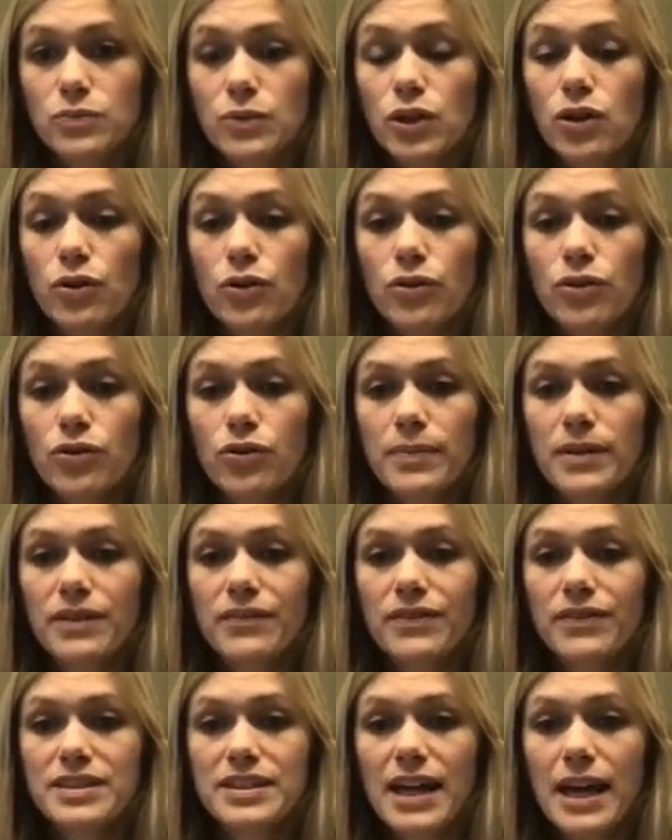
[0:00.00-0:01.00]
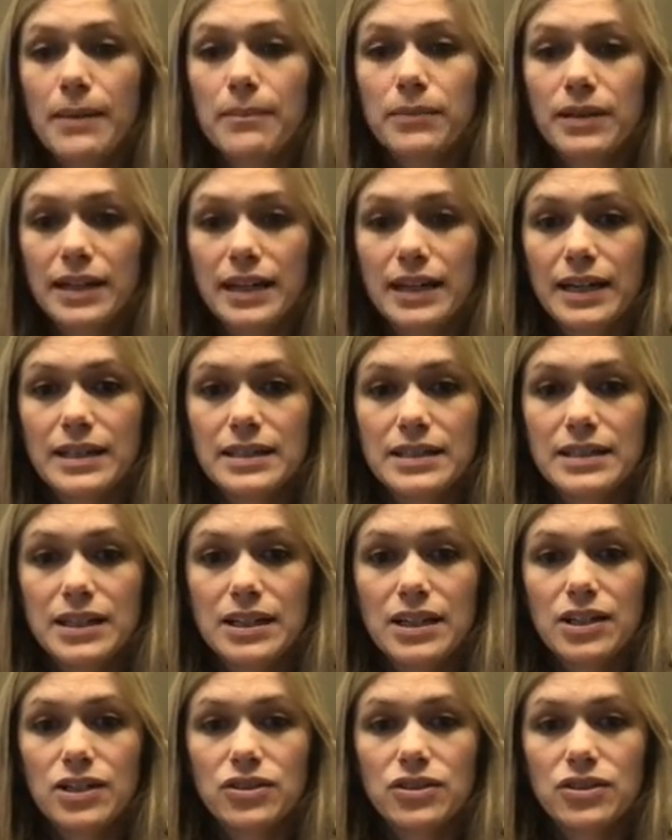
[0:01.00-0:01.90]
We'll go through a bit of a template